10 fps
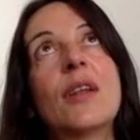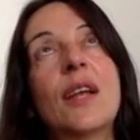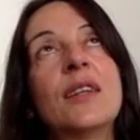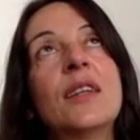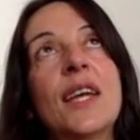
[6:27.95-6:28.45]

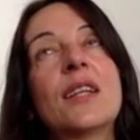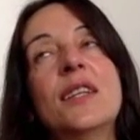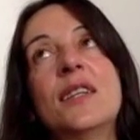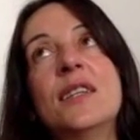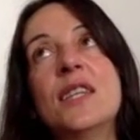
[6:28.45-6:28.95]
unlikely
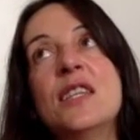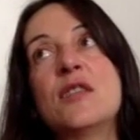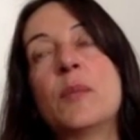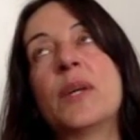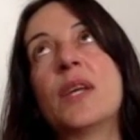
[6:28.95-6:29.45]
than
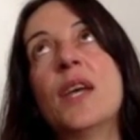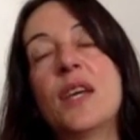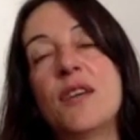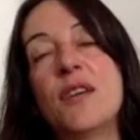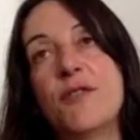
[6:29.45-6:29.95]
this, but
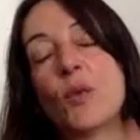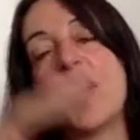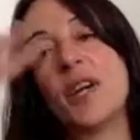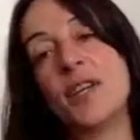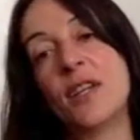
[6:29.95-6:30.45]
if you
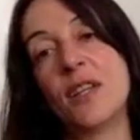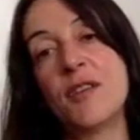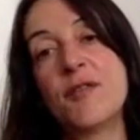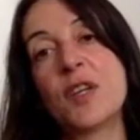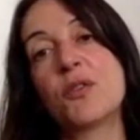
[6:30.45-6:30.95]
are in a
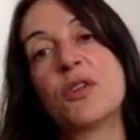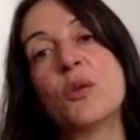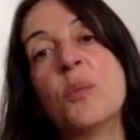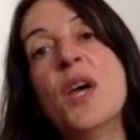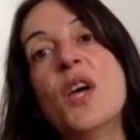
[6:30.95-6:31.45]
living
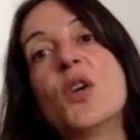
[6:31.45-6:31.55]
room,